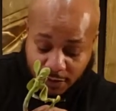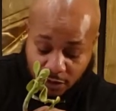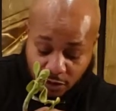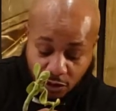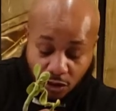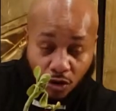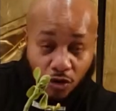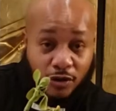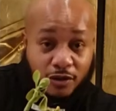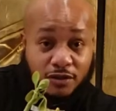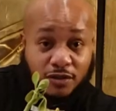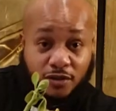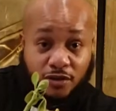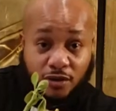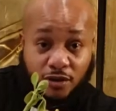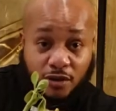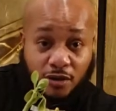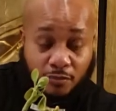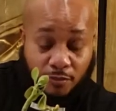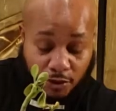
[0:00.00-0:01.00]
going to your
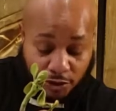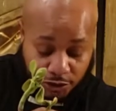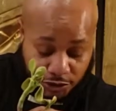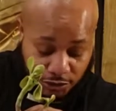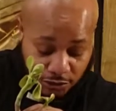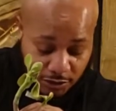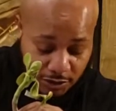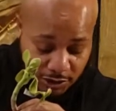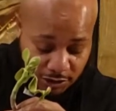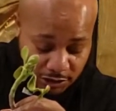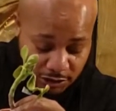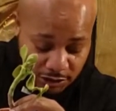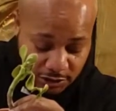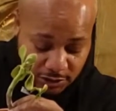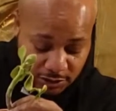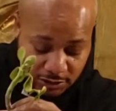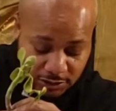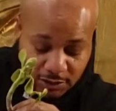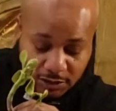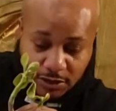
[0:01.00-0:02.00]
commercial kitchen,